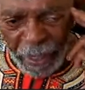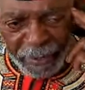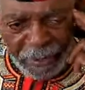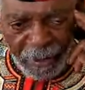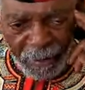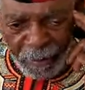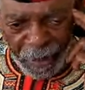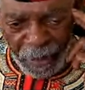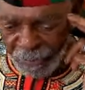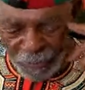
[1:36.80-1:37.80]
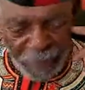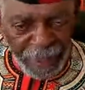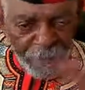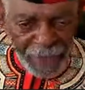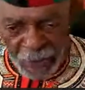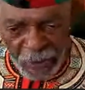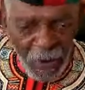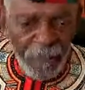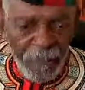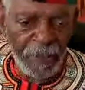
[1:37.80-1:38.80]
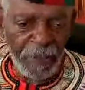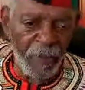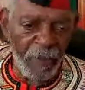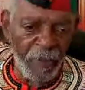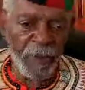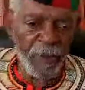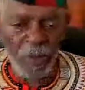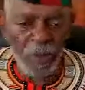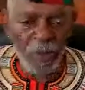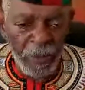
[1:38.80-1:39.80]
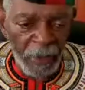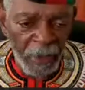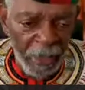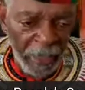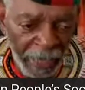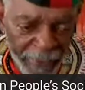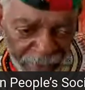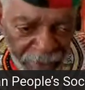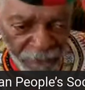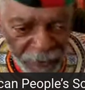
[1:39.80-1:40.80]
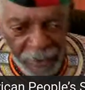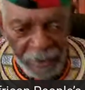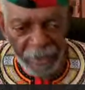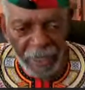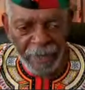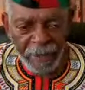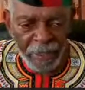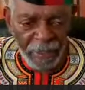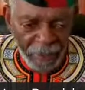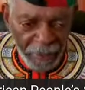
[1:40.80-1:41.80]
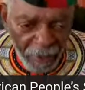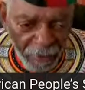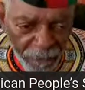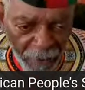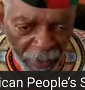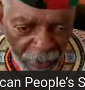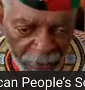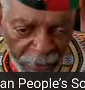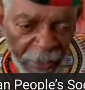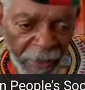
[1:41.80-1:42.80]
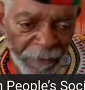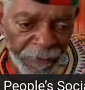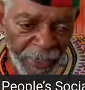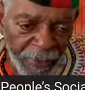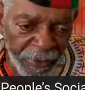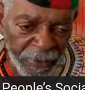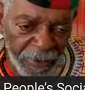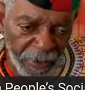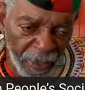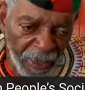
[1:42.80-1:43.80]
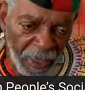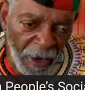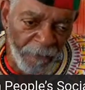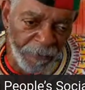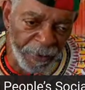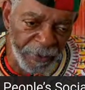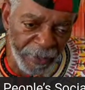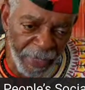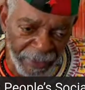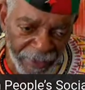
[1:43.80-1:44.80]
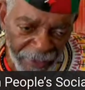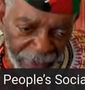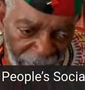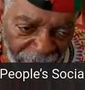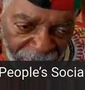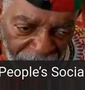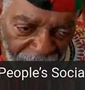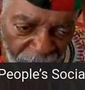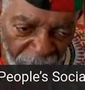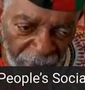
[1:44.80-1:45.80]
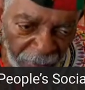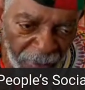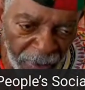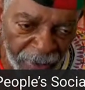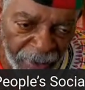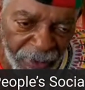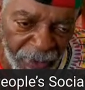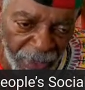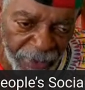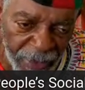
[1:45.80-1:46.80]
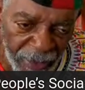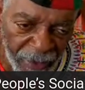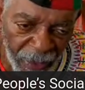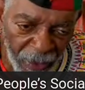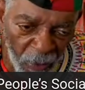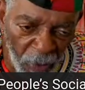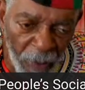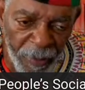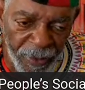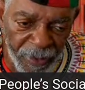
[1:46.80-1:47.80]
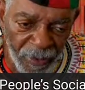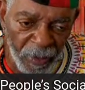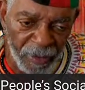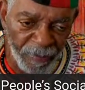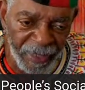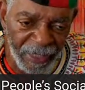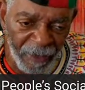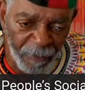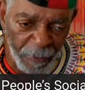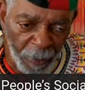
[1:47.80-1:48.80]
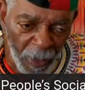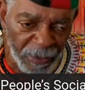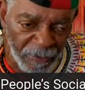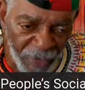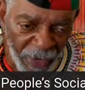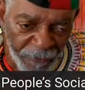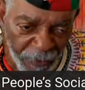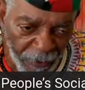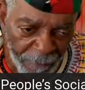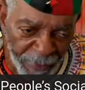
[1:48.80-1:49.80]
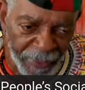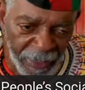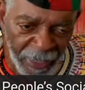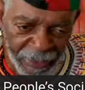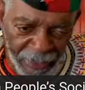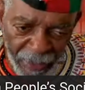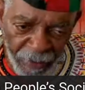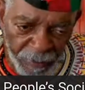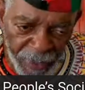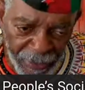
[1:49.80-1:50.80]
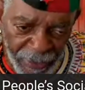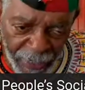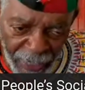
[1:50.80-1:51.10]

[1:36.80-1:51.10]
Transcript: created ambassadors traveling around the world, had intervened at the League of Nations conference in 1919 when they were discussing what was going to be done with parts of Africa, making the declaration that